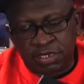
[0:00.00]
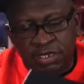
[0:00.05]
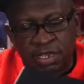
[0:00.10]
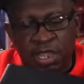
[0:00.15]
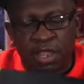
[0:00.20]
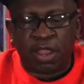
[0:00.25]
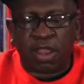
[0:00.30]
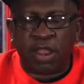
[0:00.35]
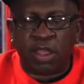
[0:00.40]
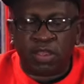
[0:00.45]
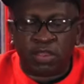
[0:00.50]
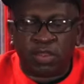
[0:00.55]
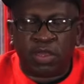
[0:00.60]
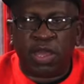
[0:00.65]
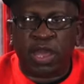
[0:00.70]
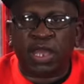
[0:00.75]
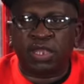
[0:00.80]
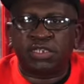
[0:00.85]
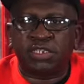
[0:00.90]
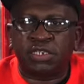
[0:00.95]
there. You
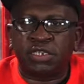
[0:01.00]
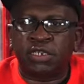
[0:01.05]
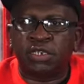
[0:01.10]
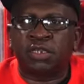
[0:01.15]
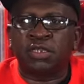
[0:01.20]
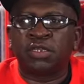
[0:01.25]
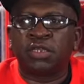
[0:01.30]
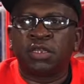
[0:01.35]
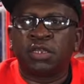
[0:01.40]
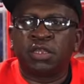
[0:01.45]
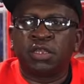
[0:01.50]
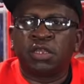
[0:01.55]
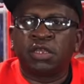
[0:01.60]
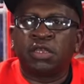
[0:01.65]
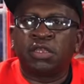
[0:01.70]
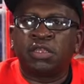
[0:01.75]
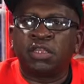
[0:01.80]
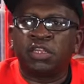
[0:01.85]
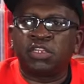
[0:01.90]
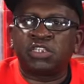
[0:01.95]
got your
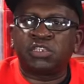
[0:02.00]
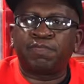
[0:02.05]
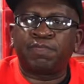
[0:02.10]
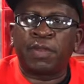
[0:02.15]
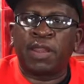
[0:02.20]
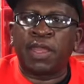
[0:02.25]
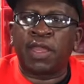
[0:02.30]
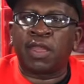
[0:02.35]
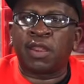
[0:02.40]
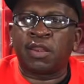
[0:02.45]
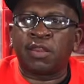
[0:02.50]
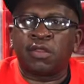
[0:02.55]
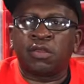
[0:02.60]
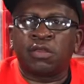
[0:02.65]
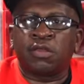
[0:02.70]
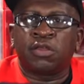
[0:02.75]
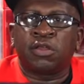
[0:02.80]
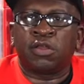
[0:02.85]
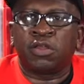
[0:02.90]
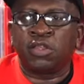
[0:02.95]
your
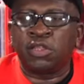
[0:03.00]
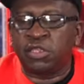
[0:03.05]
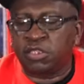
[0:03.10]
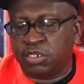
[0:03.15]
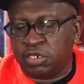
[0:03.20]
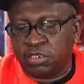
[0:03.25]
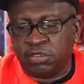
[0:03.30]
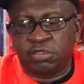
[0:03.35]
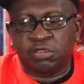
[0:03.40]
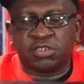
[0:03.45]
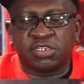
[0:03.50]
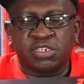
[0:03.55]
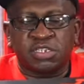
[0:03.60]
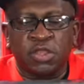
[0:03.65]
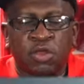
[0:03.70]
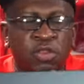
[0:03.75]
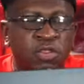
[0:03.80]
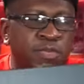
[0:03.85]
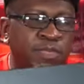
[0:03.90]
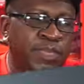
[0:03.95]
splatter or your little
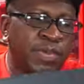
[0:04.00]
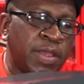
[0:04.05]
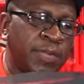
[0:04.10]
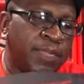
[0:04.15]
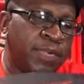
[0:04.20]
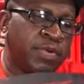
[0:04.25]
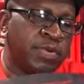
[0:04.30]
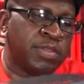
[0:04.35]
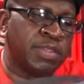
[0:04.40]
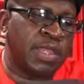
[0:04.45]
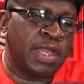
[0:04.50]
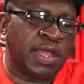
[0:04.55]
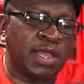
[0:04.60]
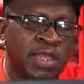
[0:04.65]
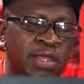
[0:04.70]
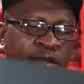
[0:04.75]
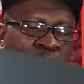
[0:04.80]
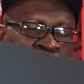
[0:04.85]
salt and pepper down